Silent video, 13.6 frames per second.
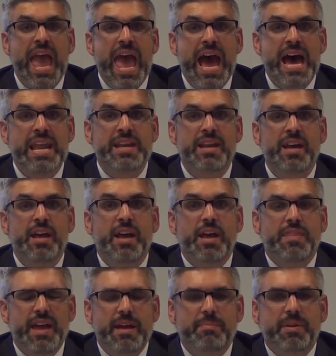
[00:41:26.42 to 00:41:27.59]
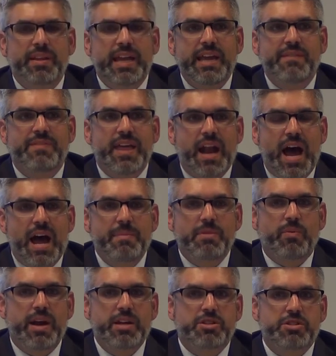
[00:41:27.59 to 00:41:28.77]
and they believe that I'm the
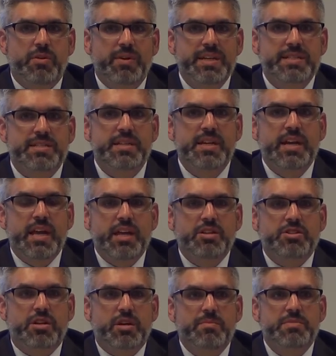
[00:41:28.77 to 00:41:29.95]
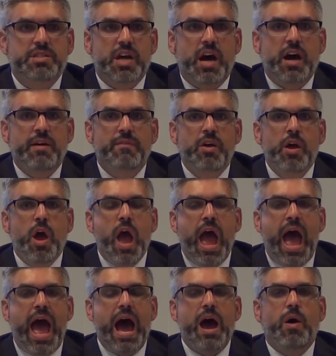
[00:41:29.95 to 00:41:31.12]
right choice in terms of
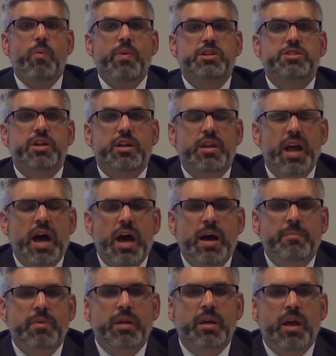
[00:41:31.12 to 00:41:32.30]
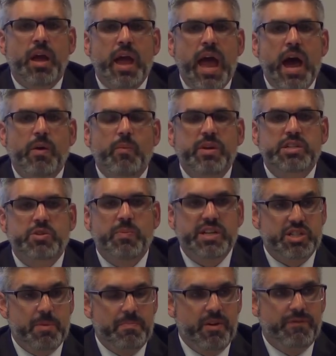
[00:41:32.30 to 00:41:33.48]
how we should
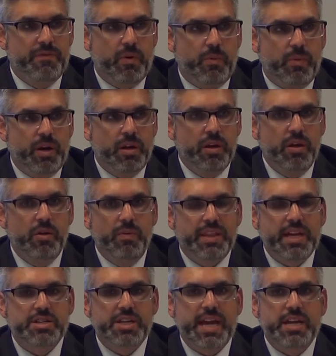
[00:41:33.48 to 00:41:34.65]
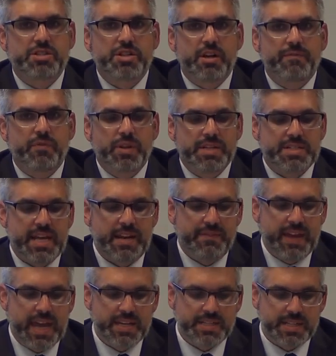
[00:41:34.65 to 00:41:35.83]
move forward with education for the state of
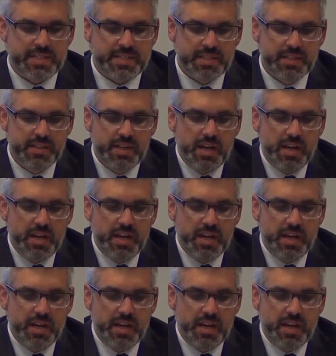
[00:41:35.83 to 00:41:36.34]
Kansas.